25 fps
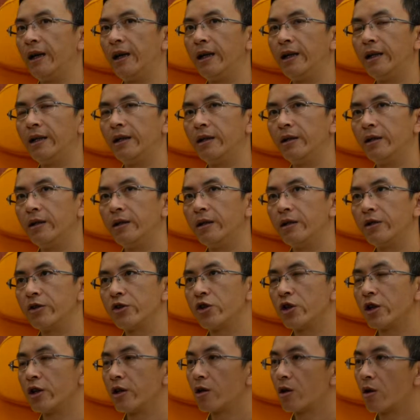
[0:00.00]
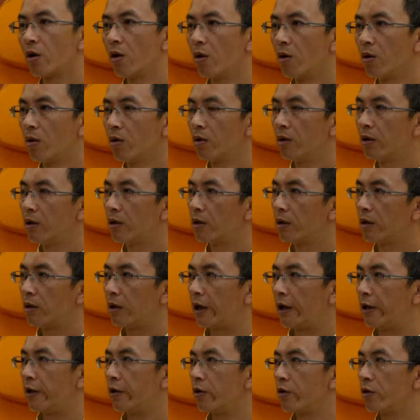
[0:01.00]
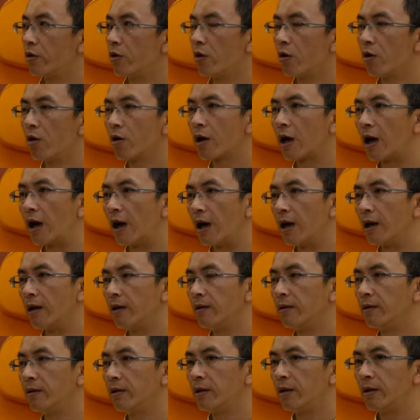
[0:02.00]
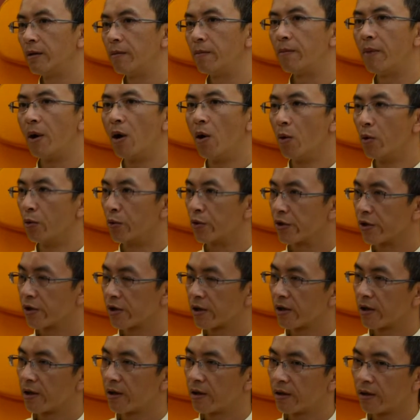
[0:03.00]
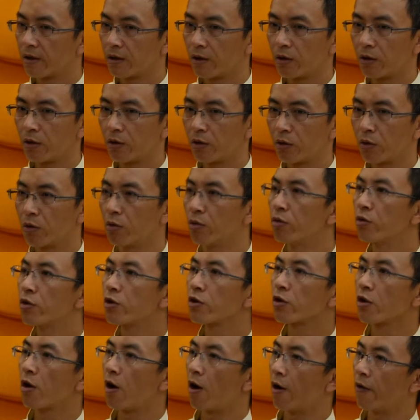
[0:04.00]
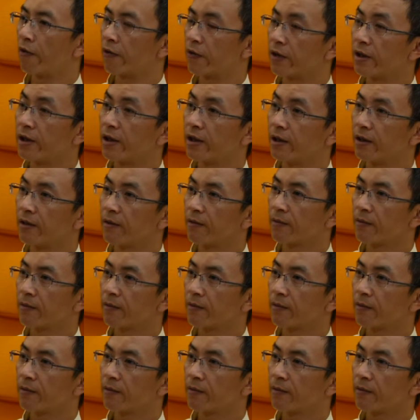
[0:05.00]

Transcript: And qigong and yoga, both too soft,